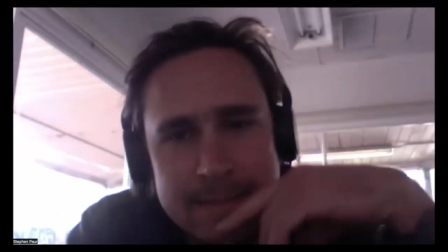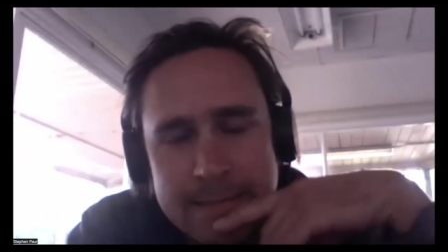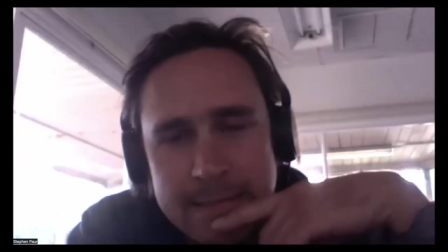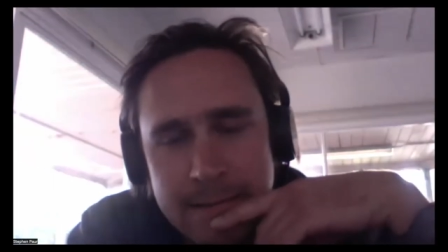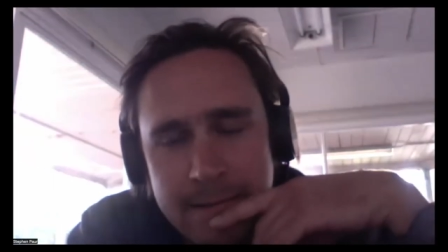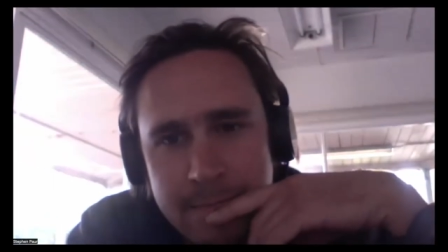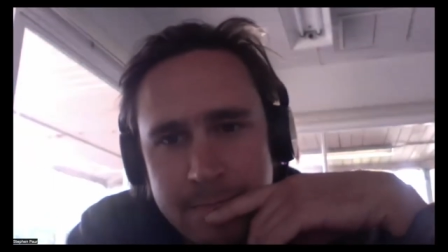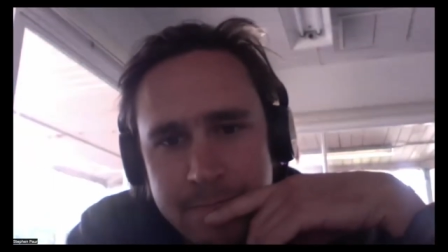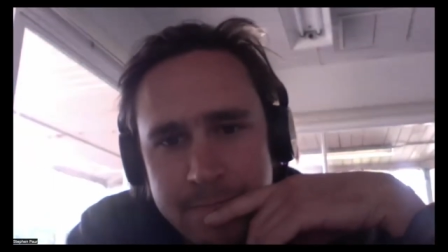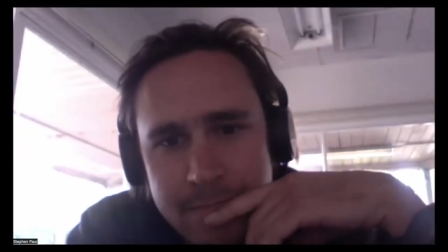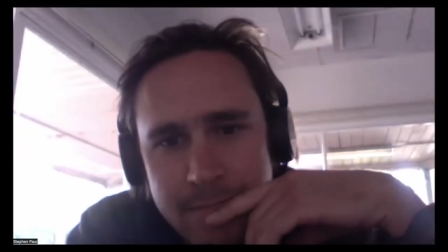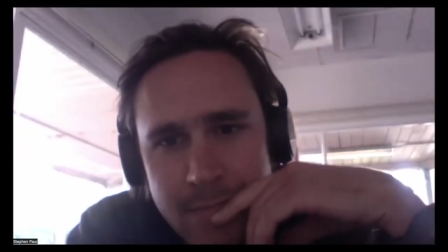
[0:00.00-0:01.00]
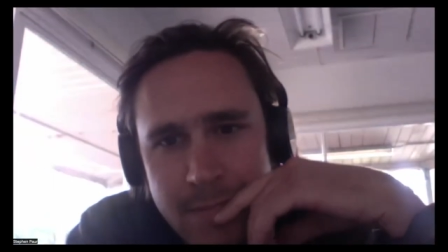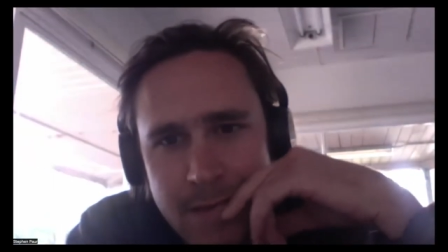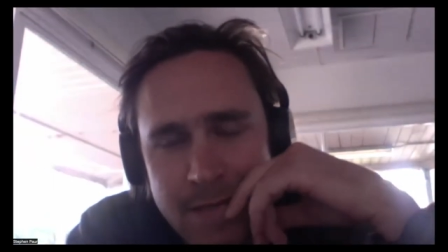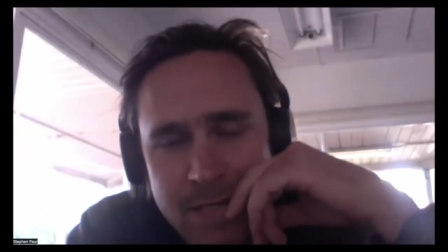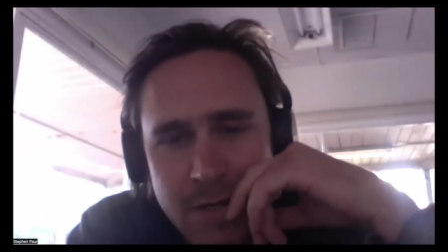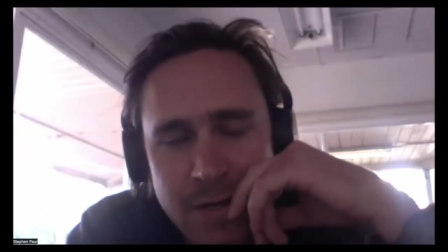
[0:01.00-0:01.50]
Um,
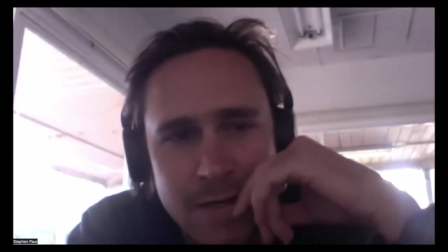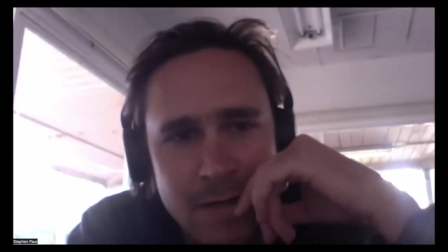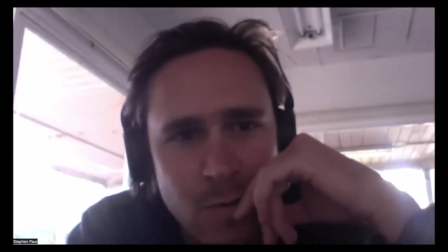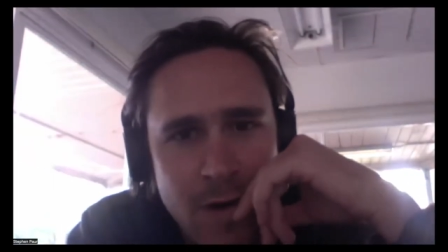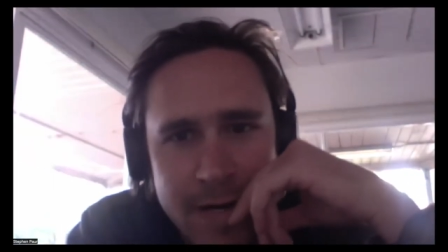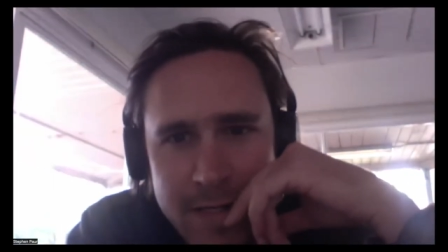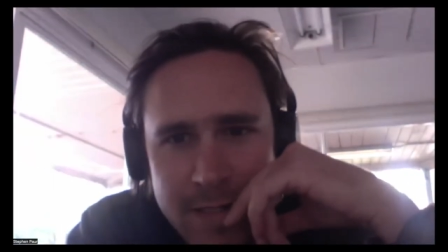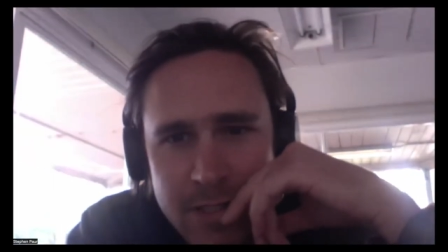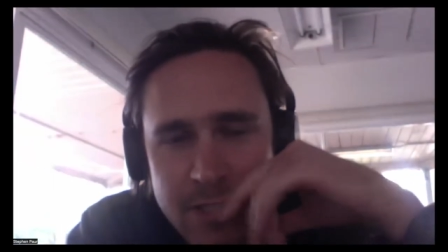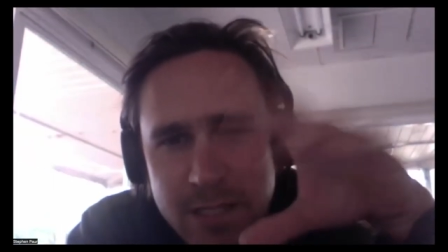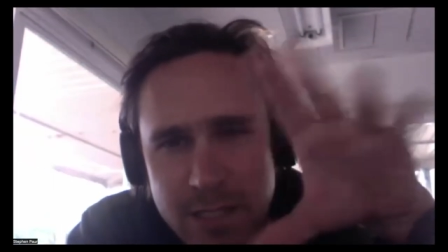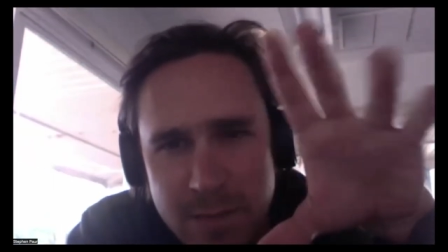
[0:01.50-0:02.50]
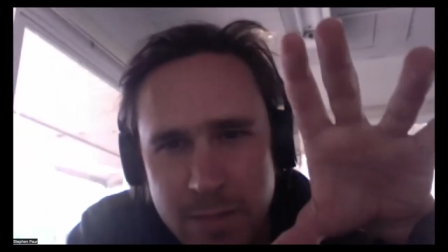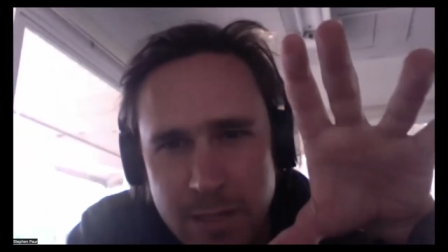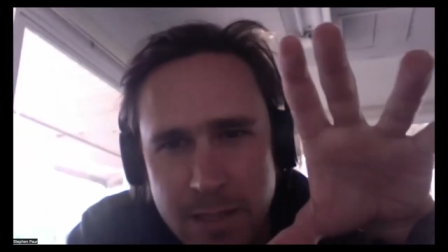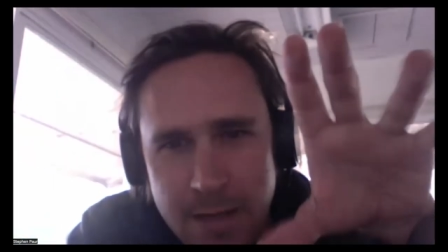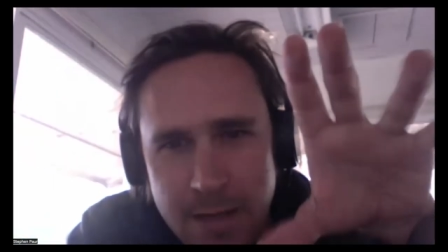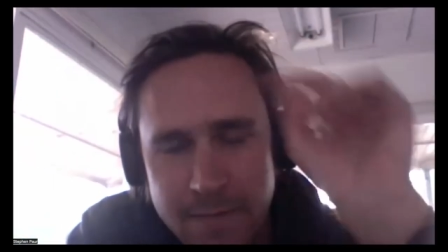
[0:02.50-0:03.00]
and so I didn't want it to just be
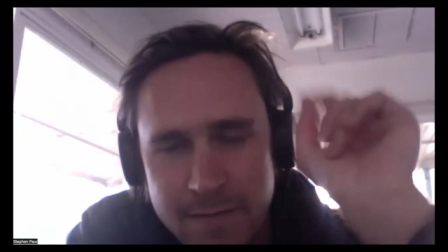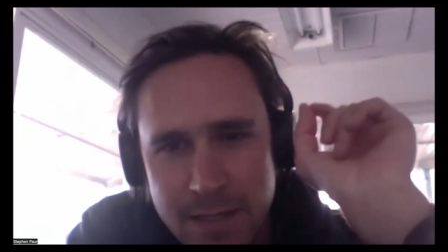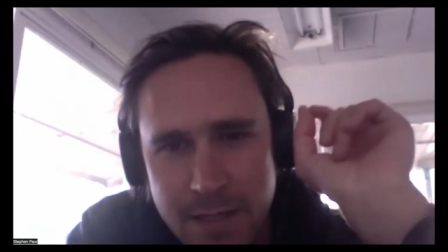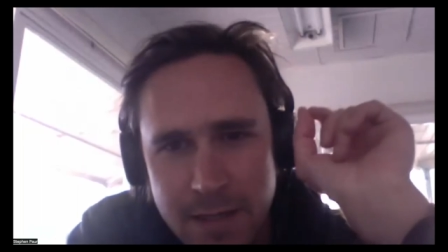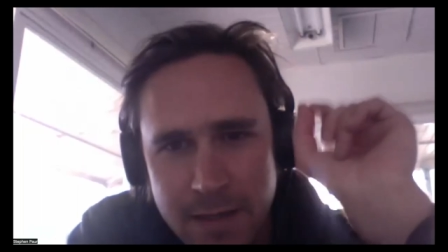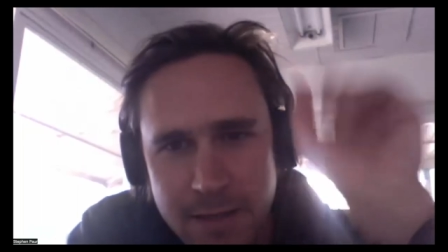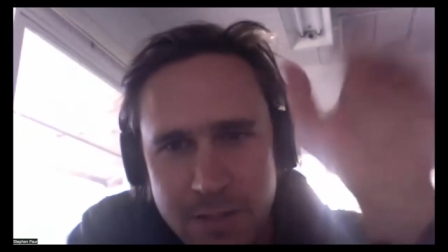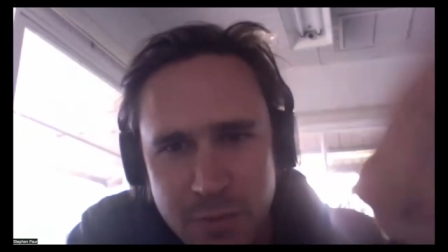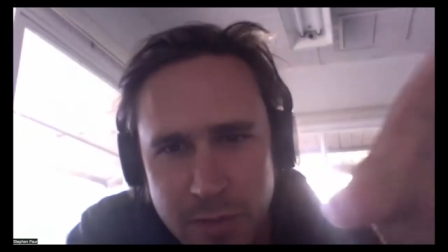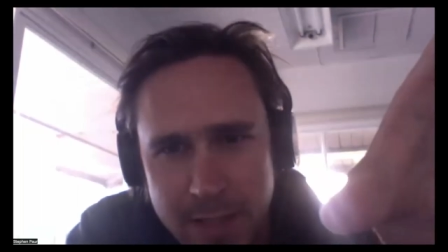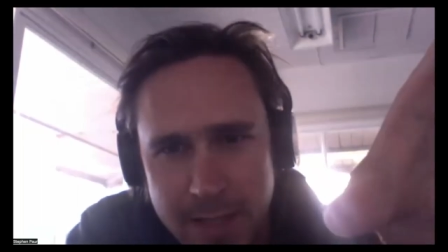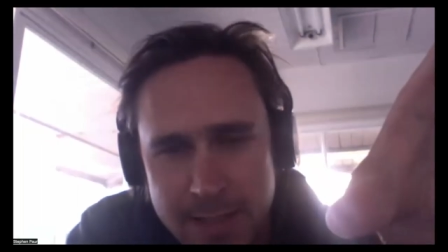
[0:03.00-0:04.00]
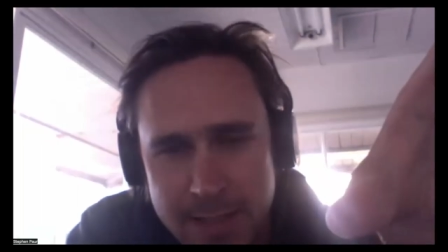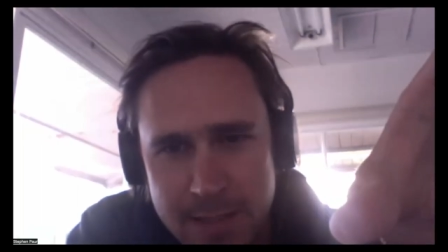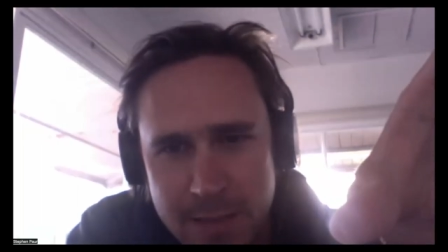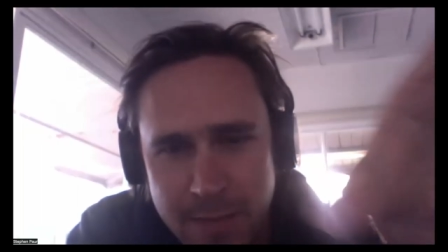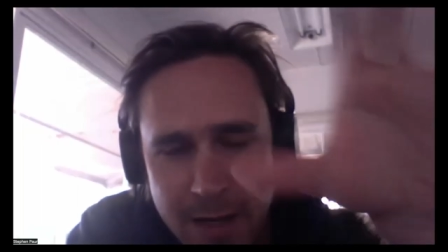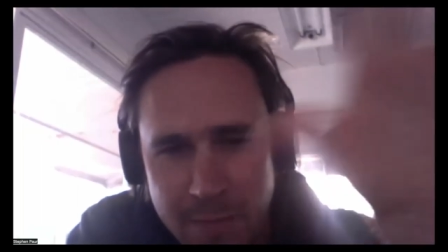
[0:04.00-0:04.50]
kind of saying, "Here's what the text is
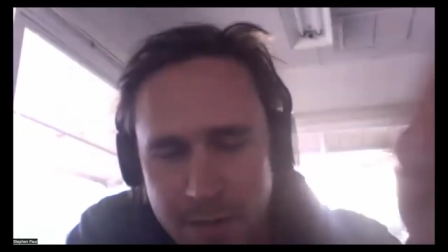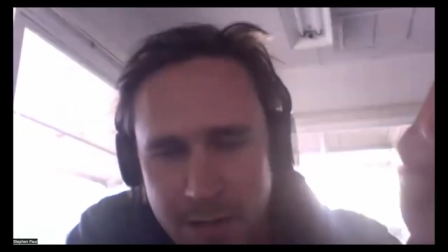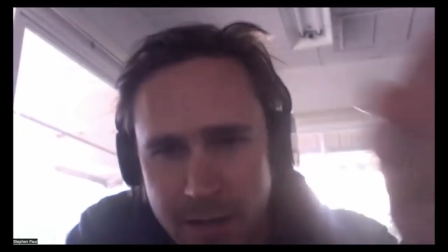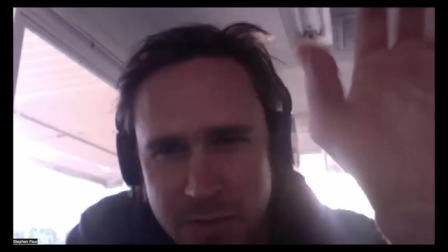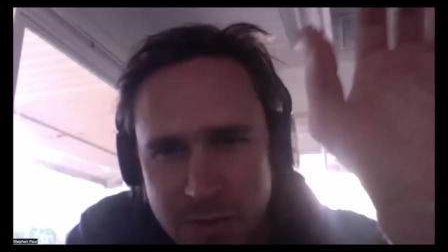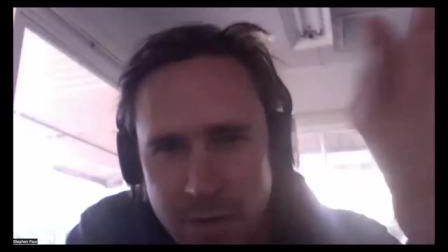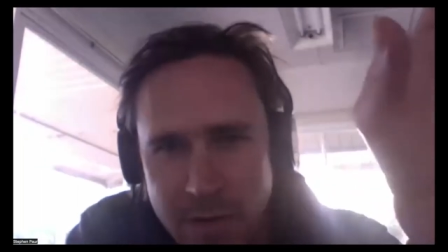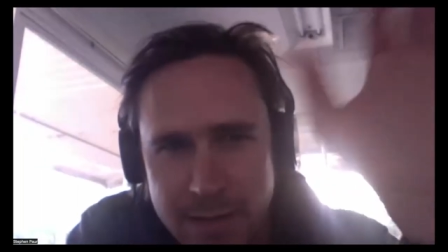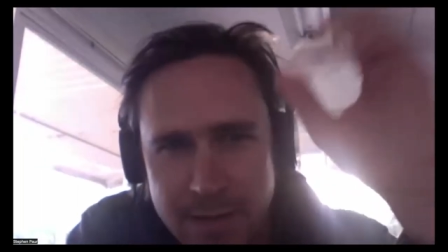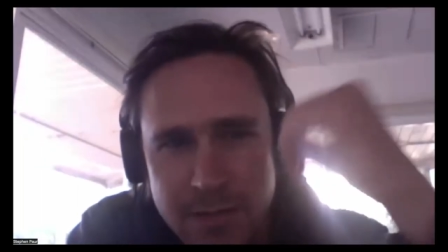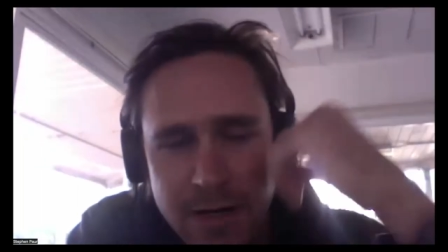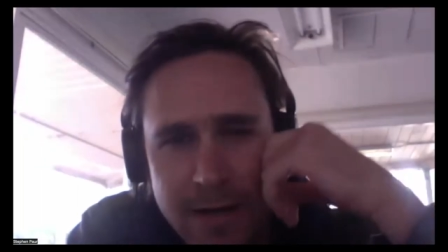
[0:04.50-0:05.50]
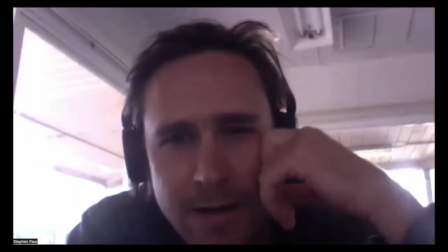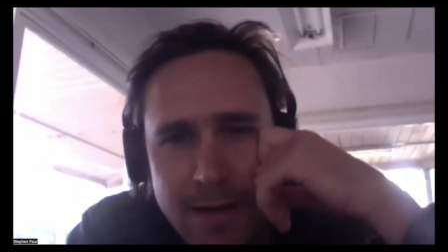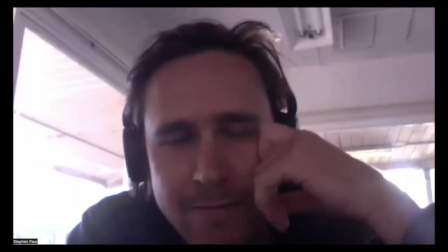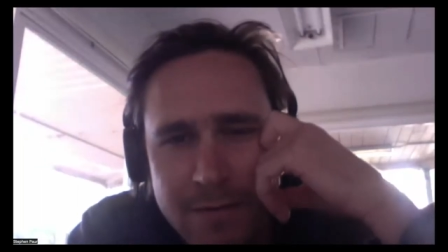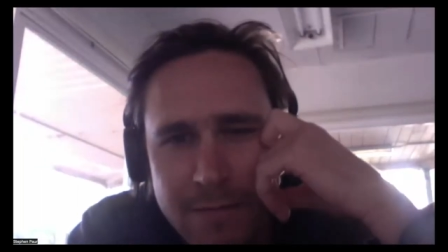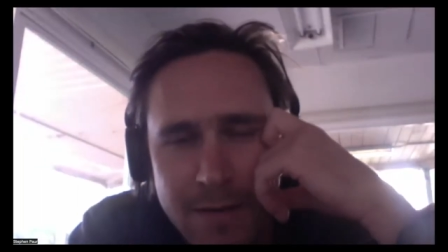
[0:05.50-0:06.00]
about," but I also wanted to try to
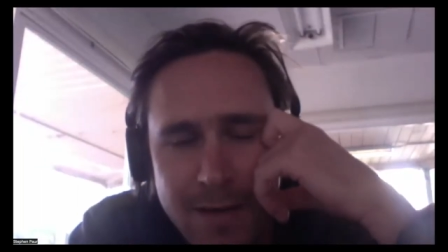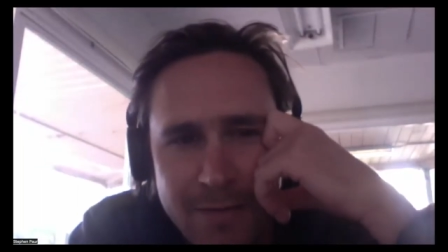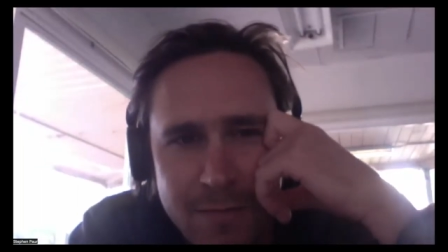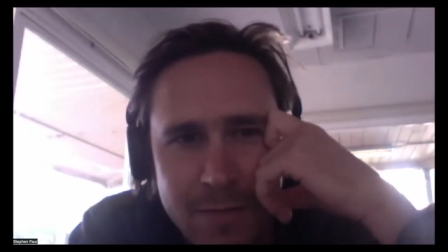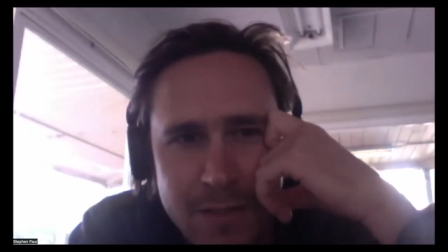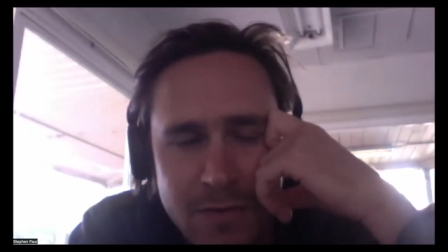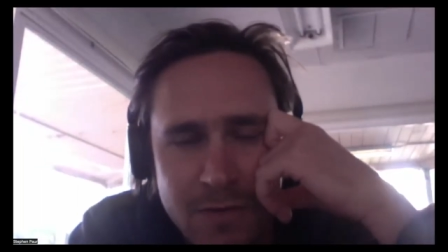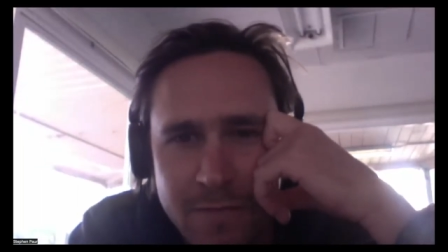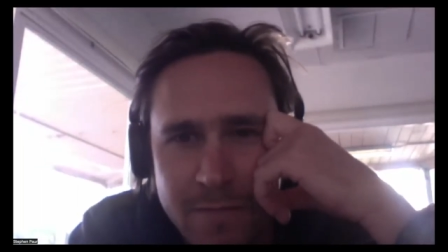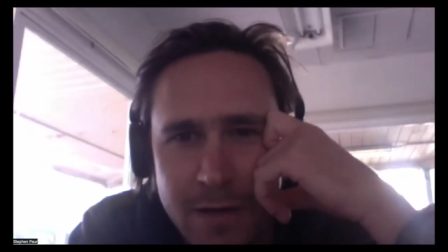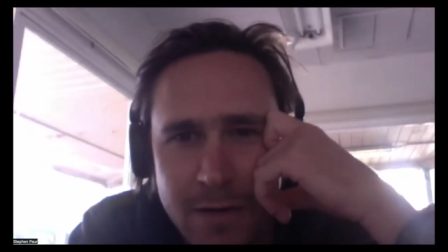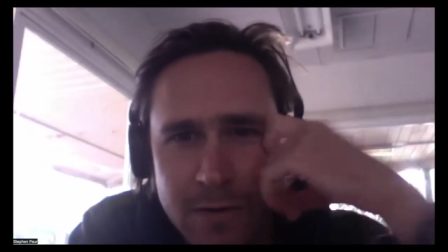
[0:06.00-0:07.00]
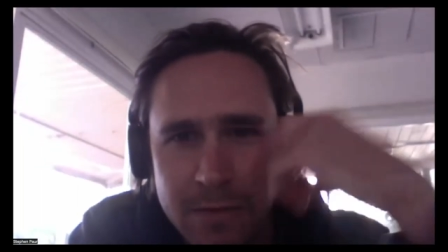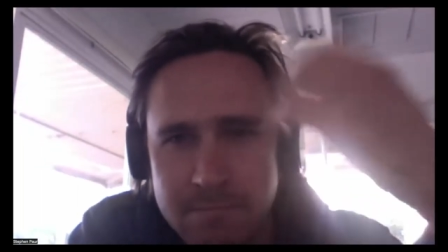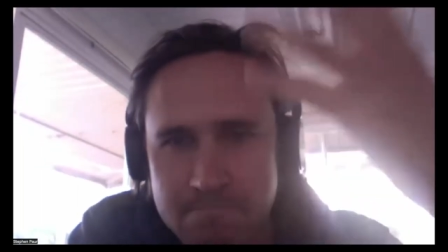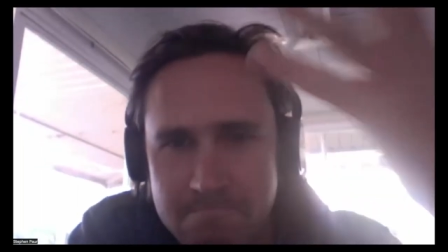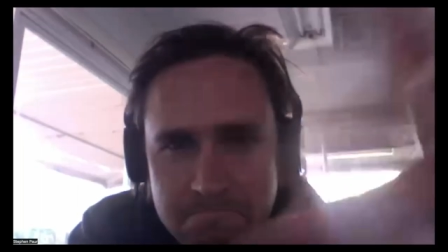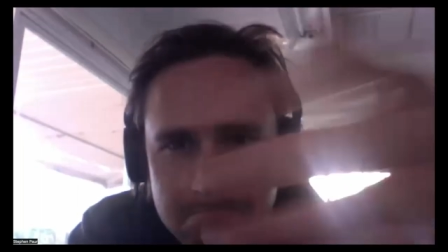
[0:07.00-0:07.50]
have it have it be sort of my own
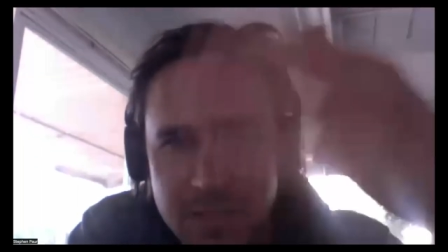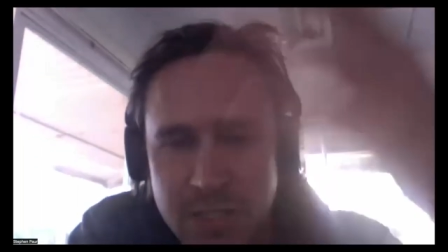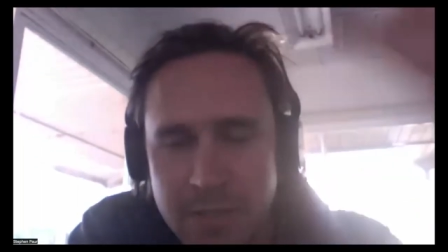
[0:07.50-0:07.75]
you know,